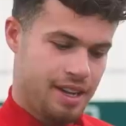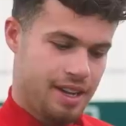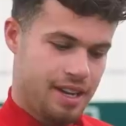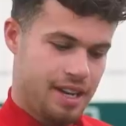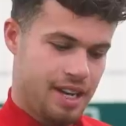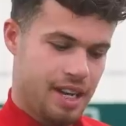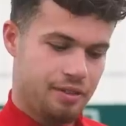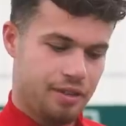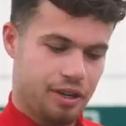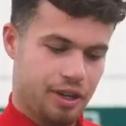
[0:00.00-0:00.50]

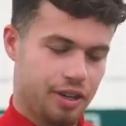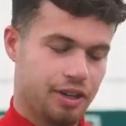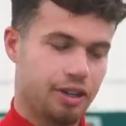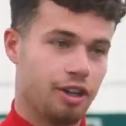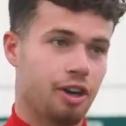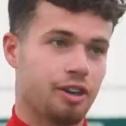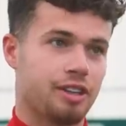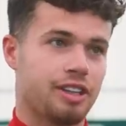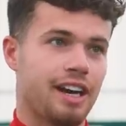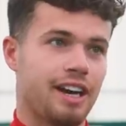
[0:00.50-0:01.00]
I never got
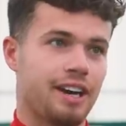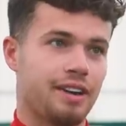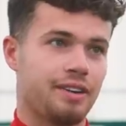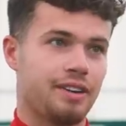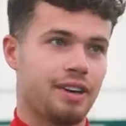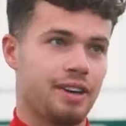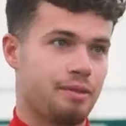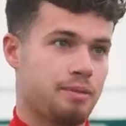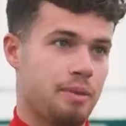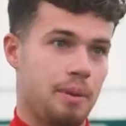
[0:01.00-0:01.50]
knocked
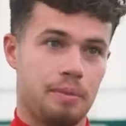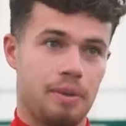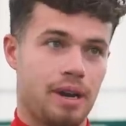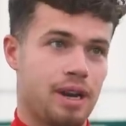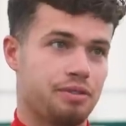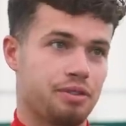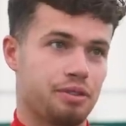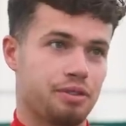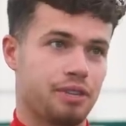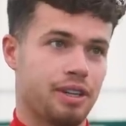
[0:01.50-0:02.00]
out. I remember
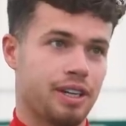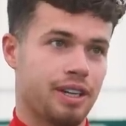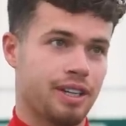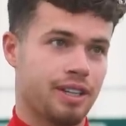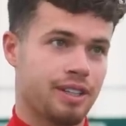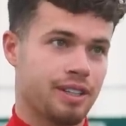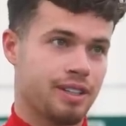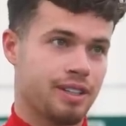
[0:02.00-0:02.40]
everything.